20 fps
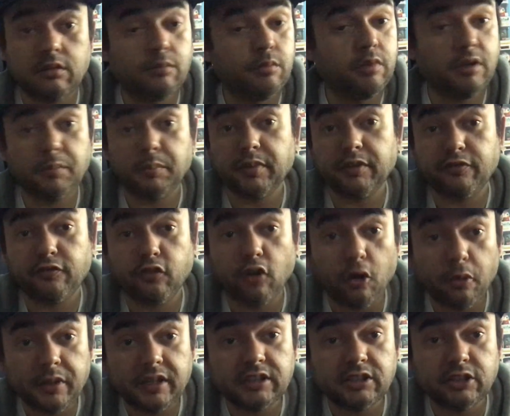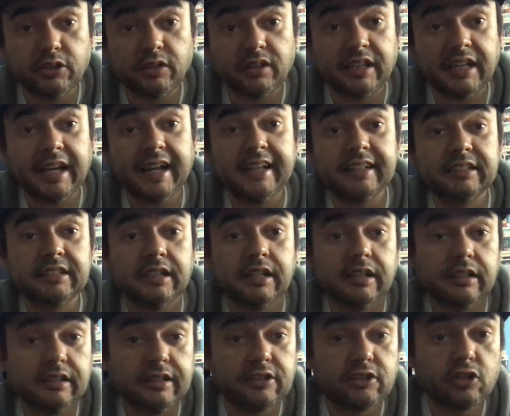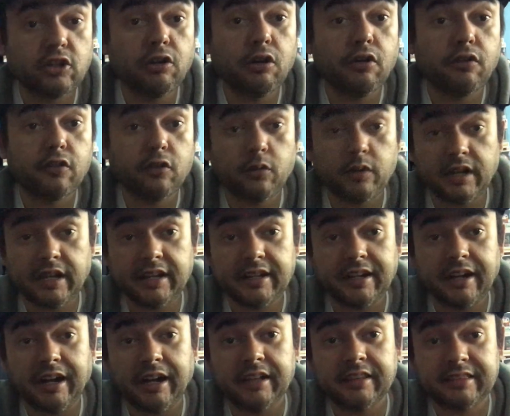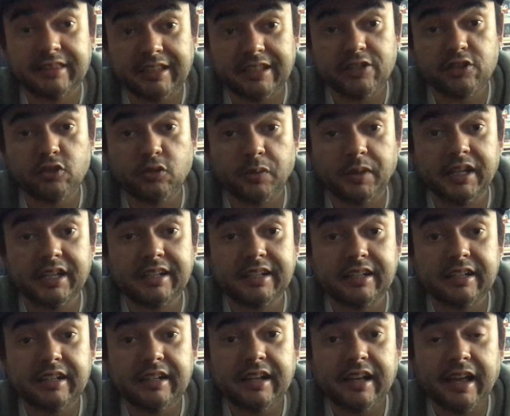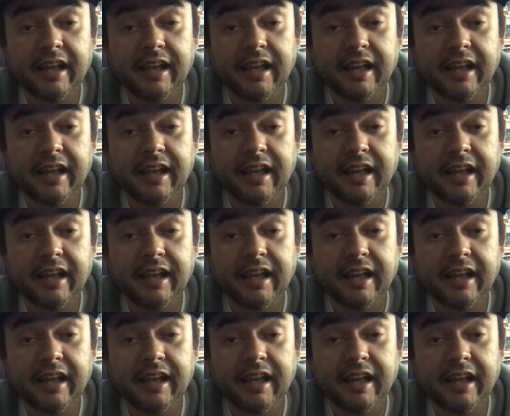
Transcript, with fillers: But before we do that, let's go over what I got this week